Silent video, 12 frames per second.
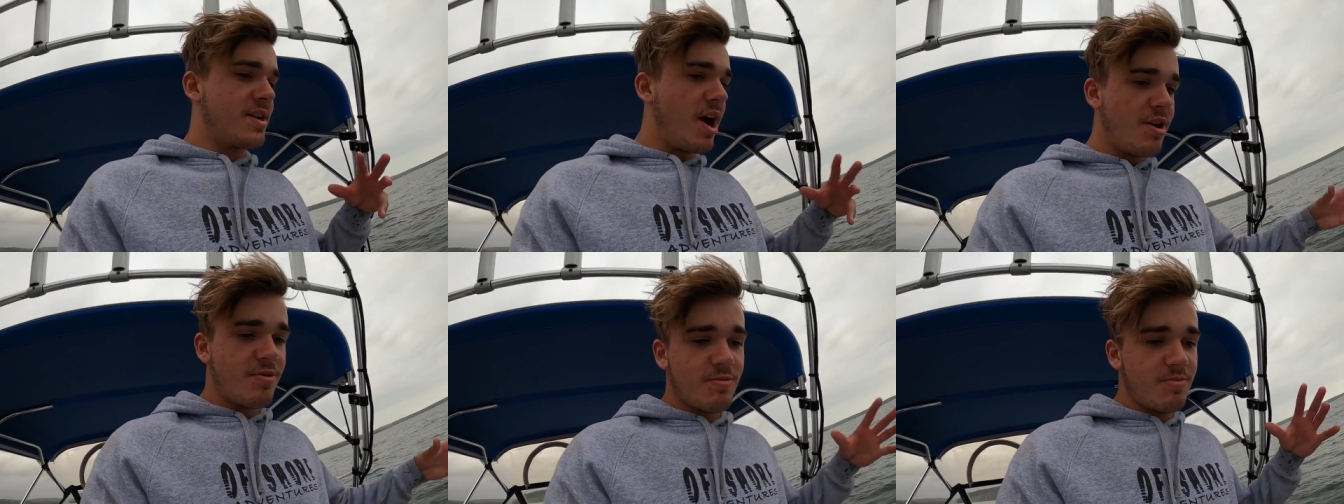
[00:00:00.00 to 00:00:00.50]
I
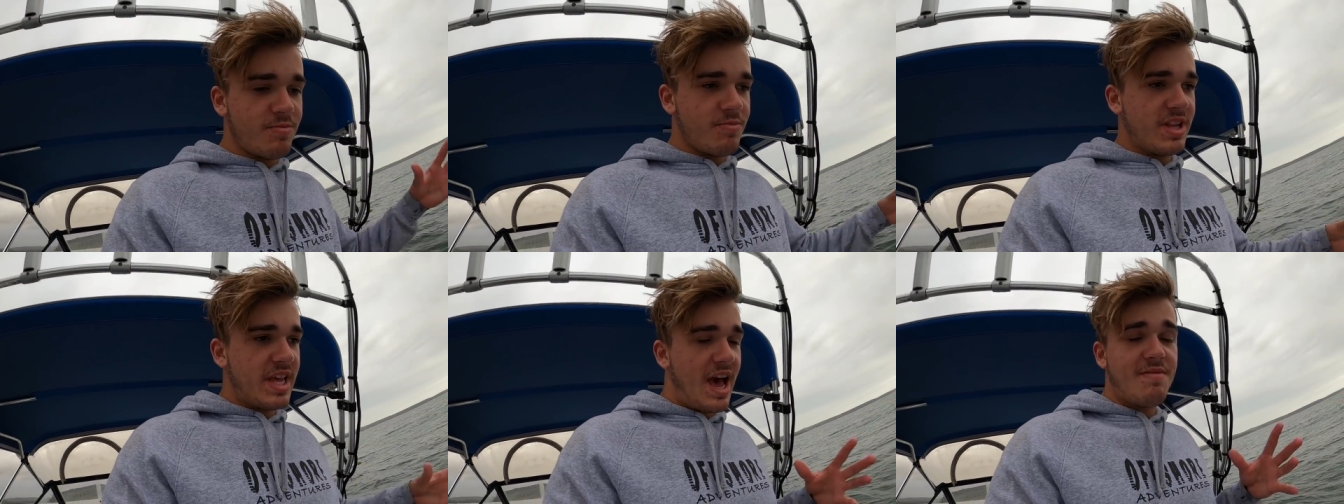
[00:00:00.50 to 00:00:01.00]
don't
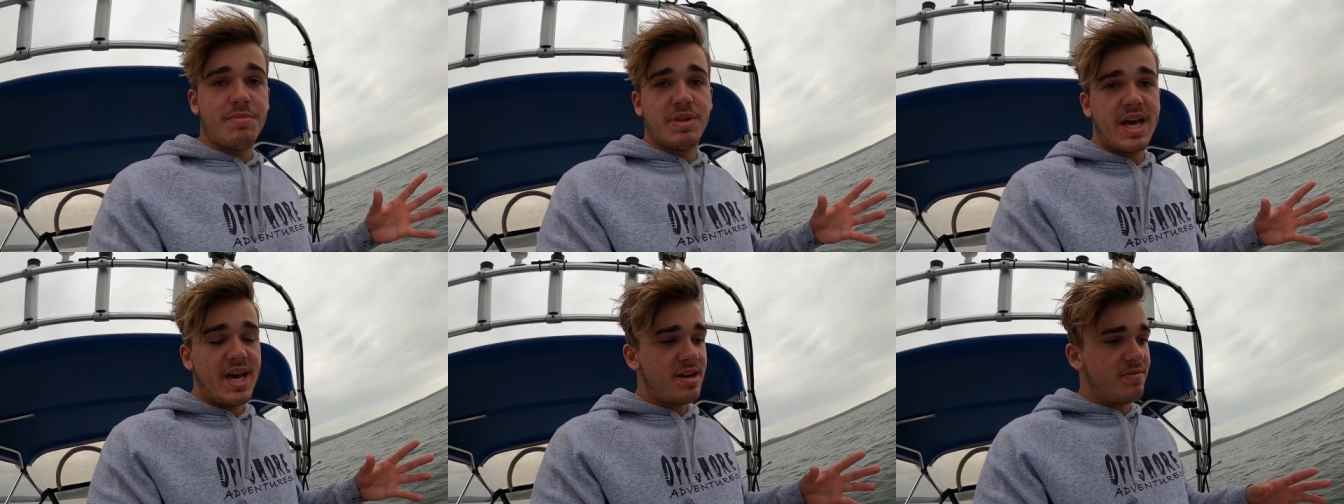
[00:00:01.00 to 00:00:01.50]
really have a
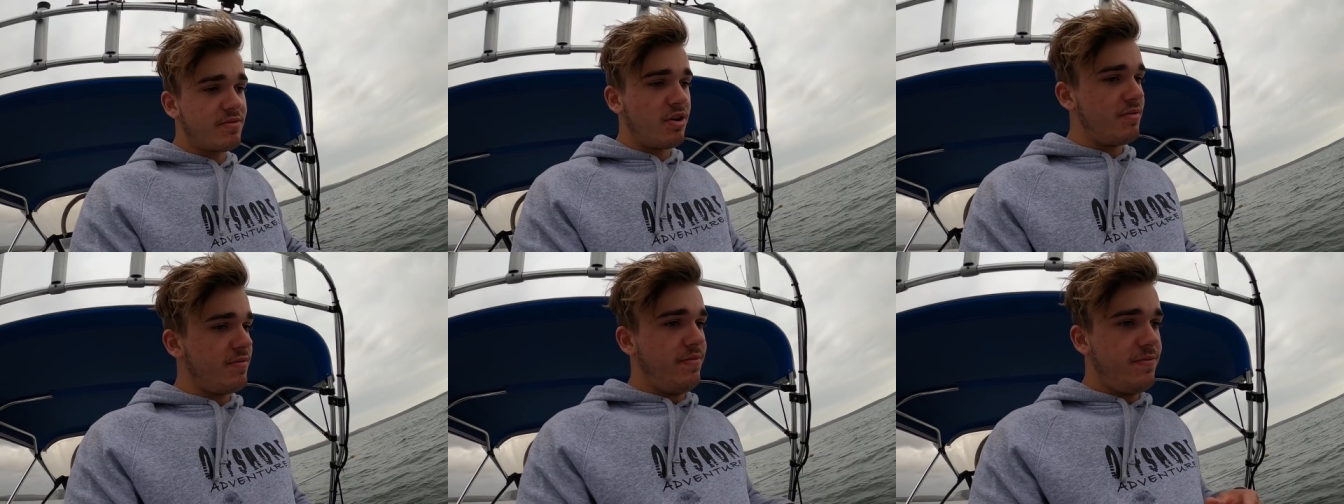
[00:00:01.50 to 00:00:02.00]
plan. I've
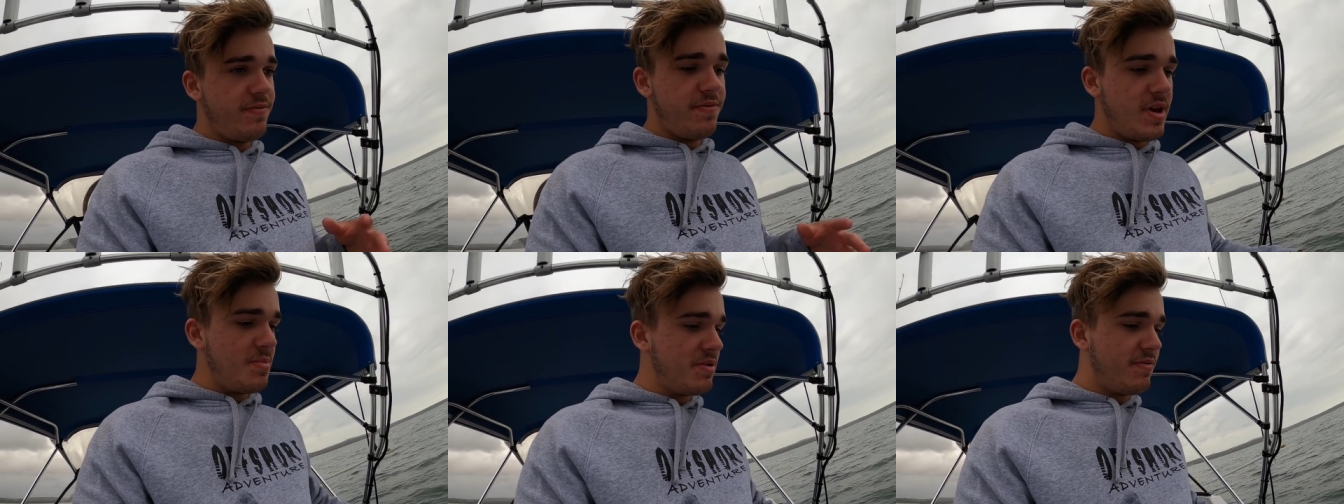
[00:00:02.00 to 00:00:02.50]
got a
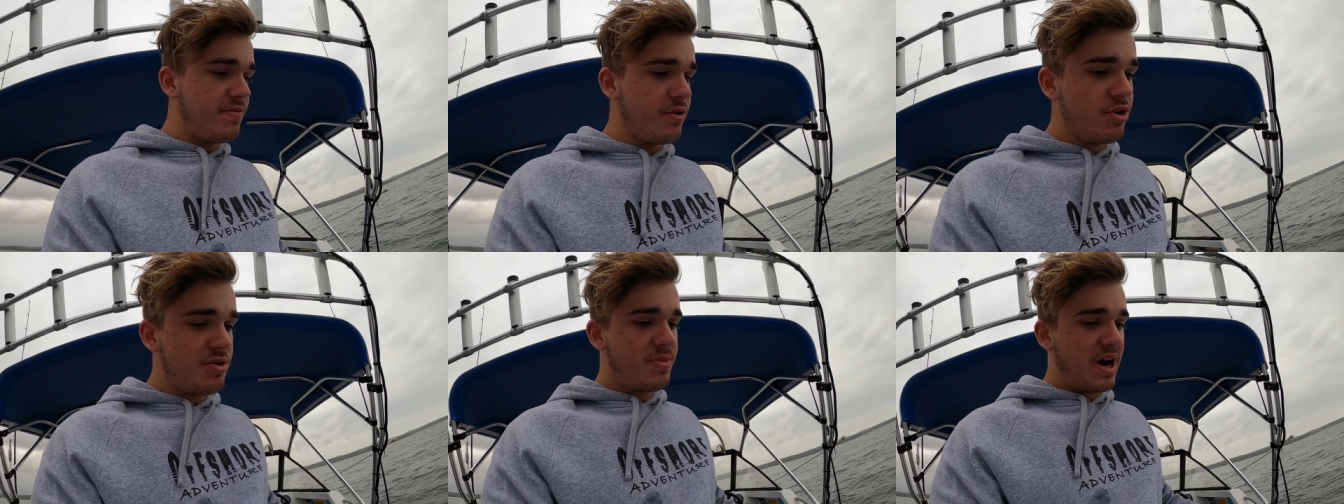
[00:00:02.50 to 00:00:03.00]
fair bit of
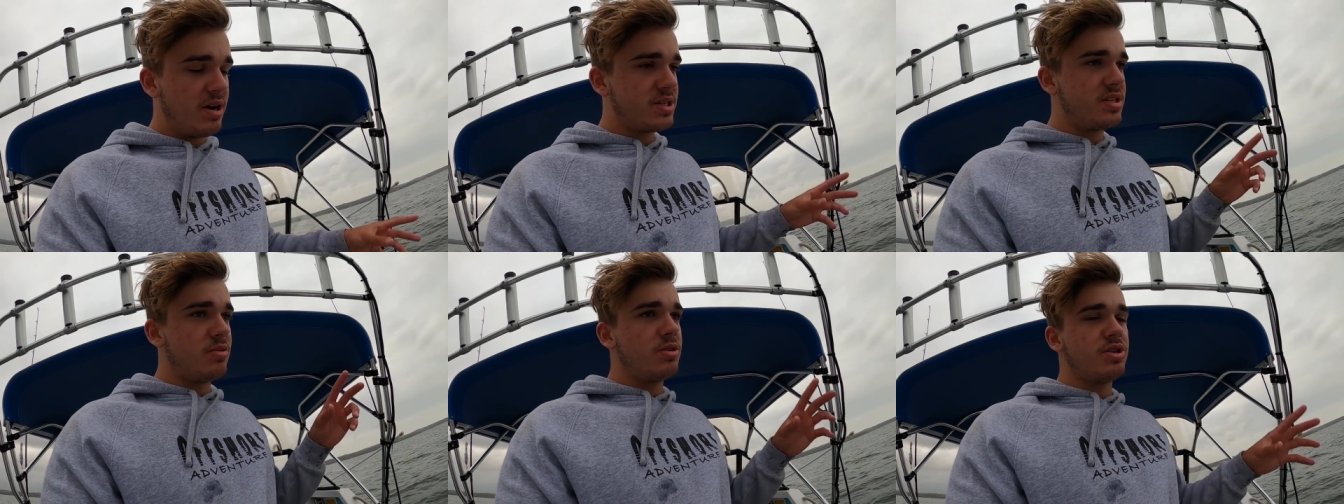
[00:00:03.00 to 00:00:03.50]
food, but I
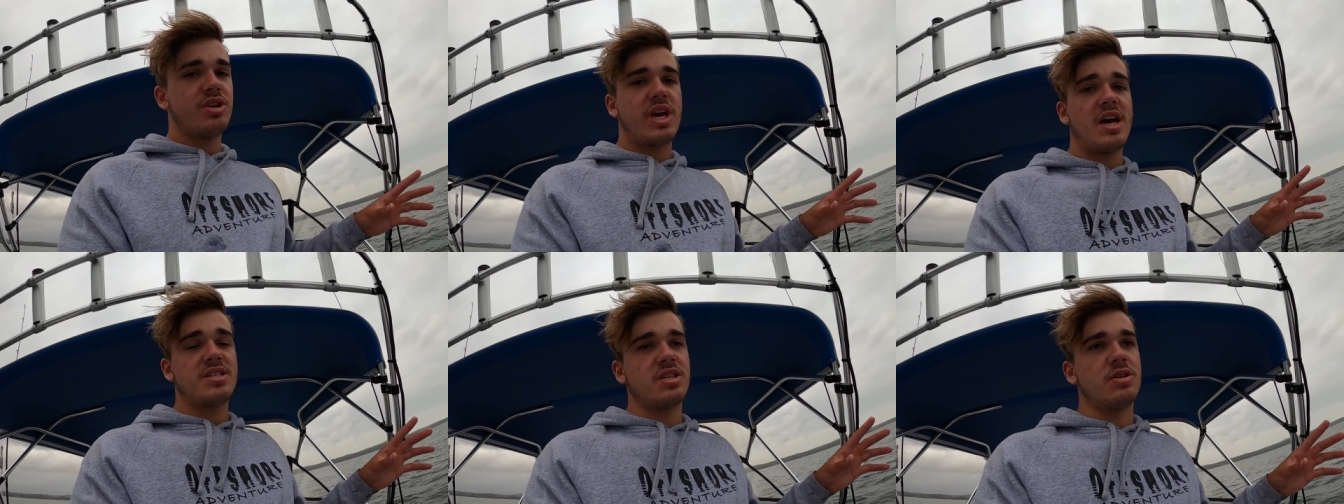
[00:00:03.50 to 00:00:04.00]
still want to do
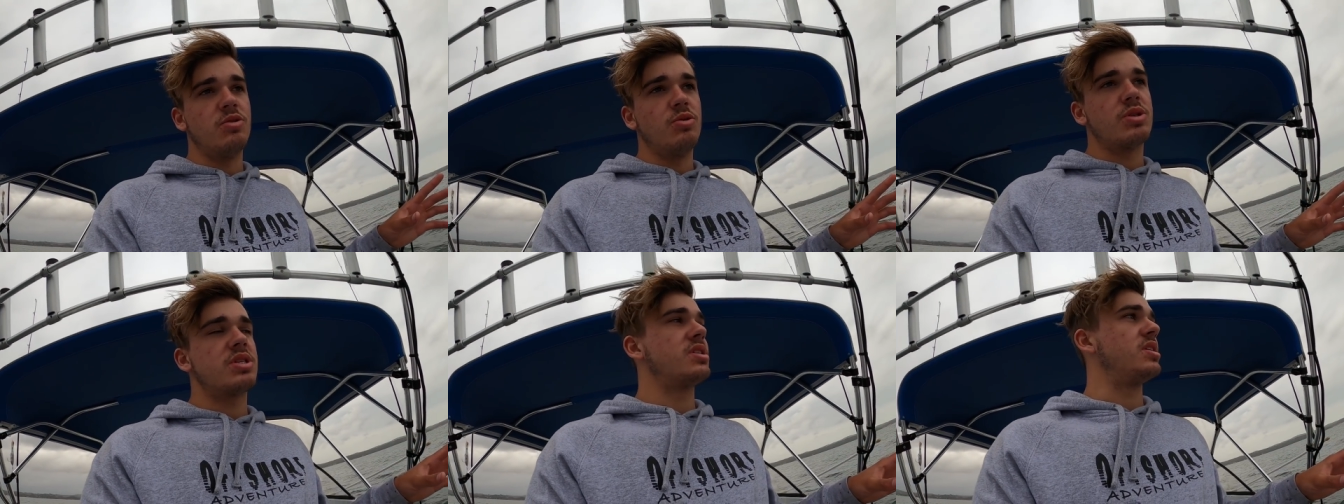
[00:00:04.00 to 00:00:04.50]
catching
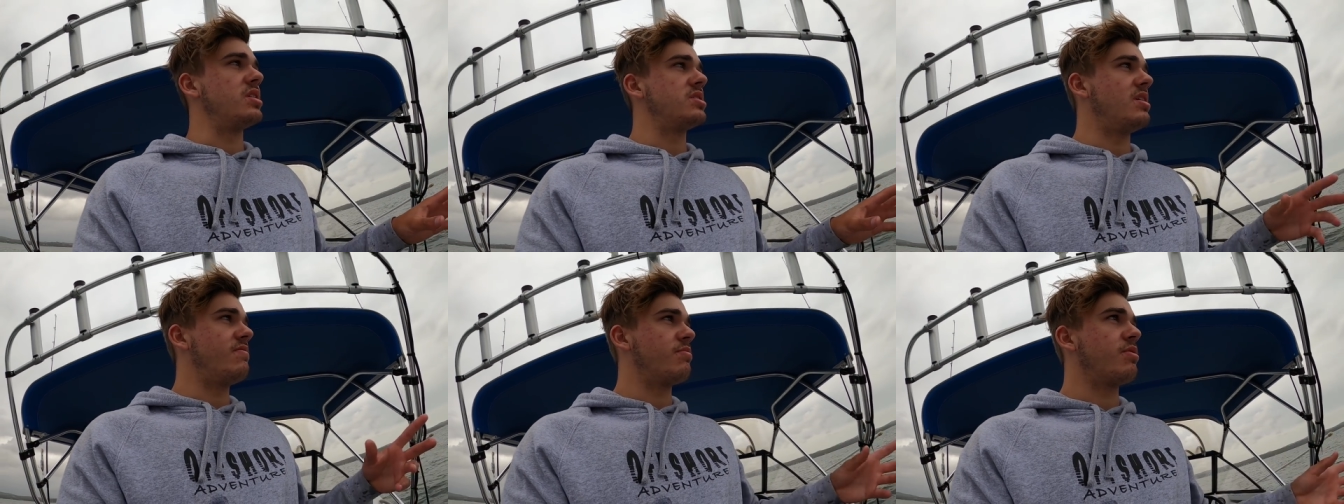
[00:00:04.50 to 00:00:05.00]
cooks,
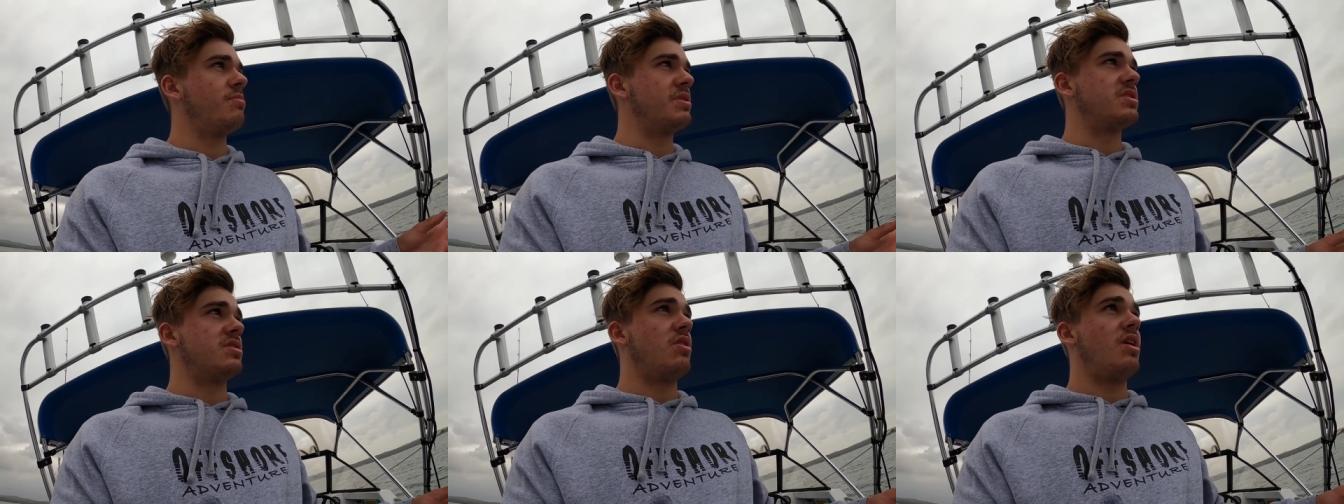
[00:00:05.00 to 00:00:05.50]
except for
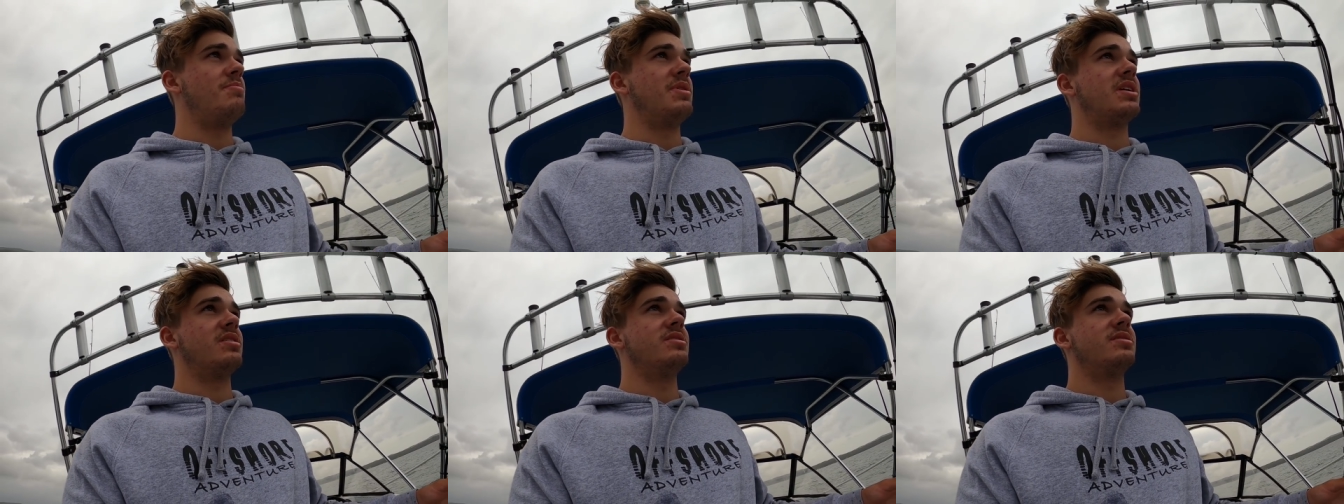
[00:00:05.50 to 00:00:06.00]
probably tonight
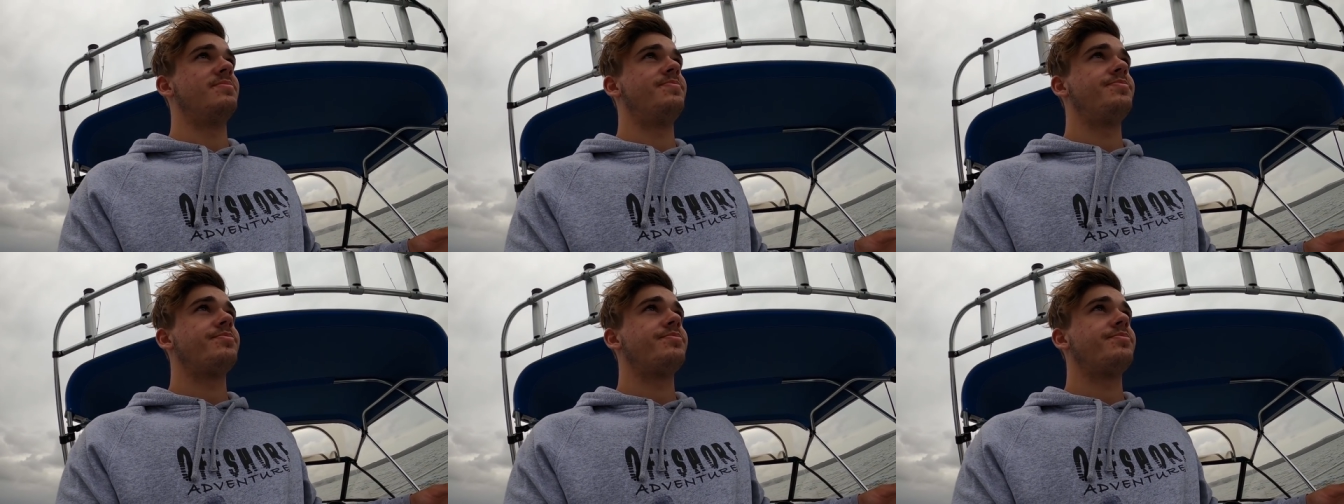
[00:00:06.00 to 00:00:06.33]
because,